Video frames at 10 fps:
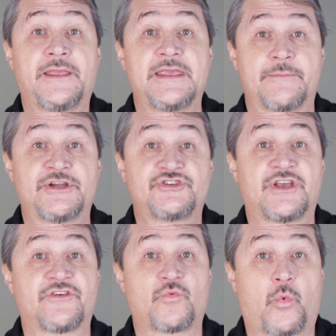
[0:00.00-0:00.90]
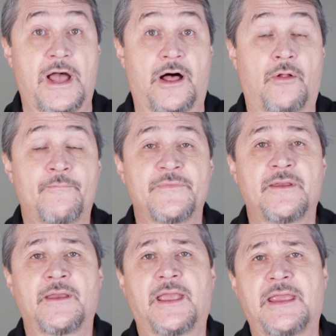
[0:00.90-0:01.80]
image as well.
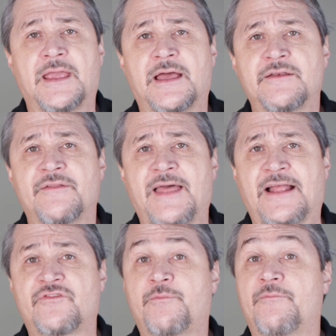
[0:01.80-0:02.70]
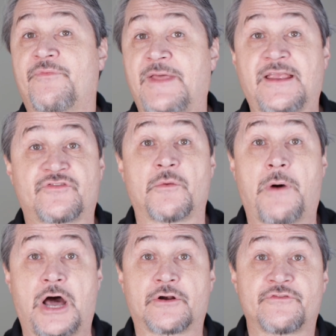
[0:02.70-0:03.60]
And that's thanks to
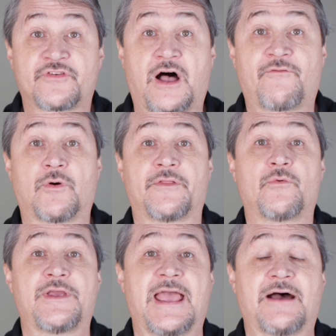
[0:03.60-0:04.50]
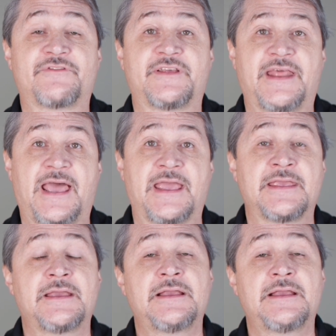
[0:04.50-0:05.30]
modern software that we have today.